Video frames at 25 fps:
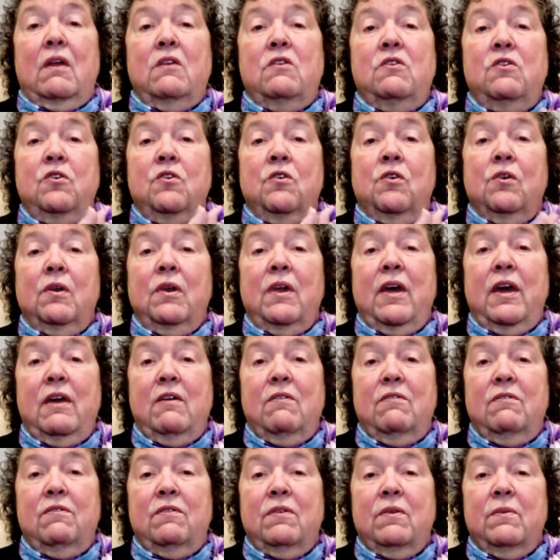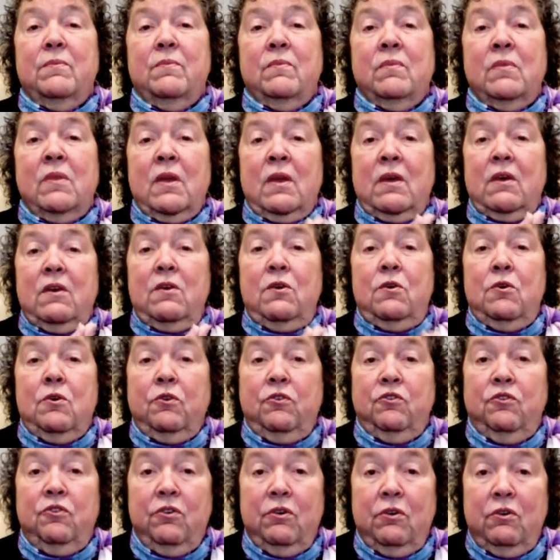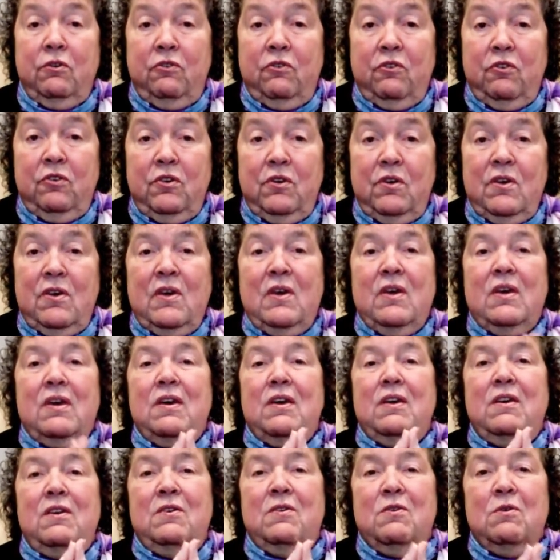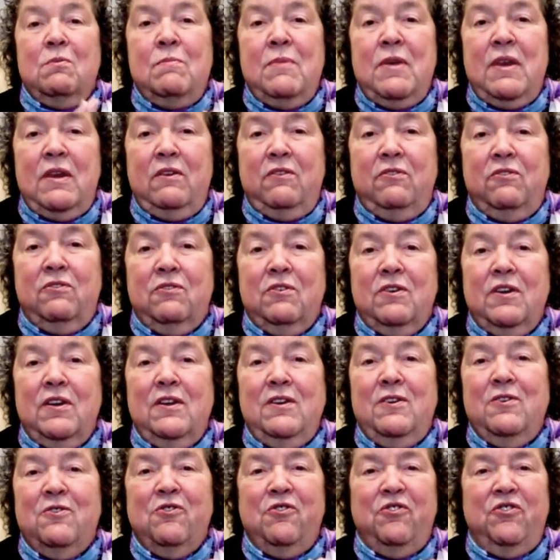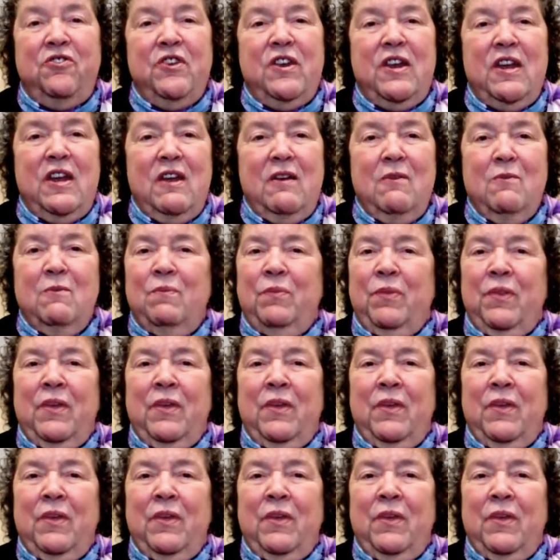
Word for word: your life, your church, your ministry, your city